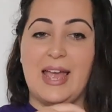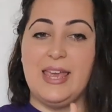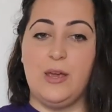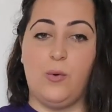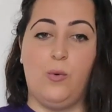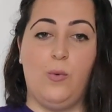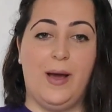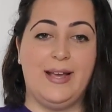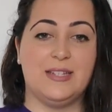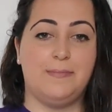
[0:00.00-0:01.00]
He
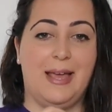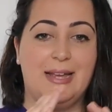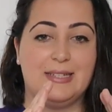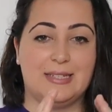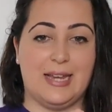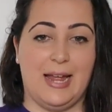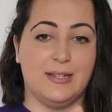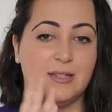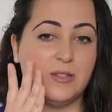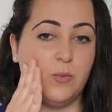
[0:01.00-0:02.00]
always makes
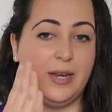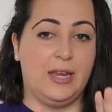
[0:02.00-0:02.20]
dens when